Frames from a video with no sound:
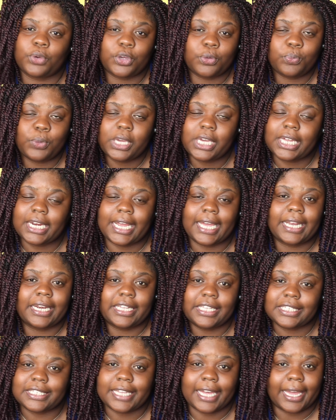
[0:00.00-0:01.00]
we could have at
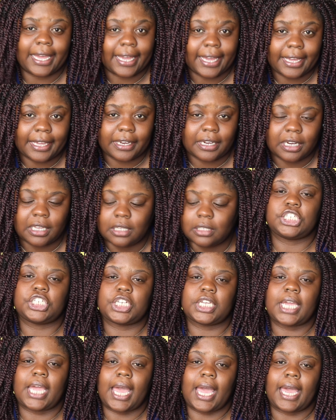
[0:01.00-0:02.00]
least got 8.
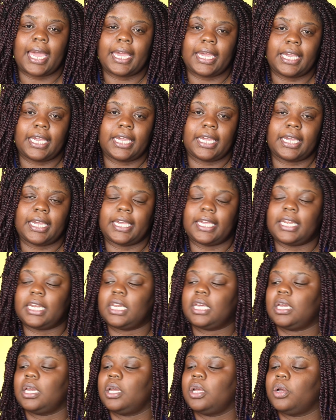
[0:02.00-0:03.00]

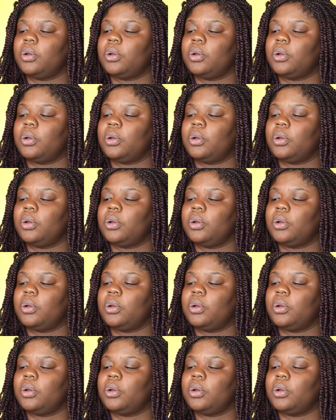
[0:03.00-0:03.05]
PGIN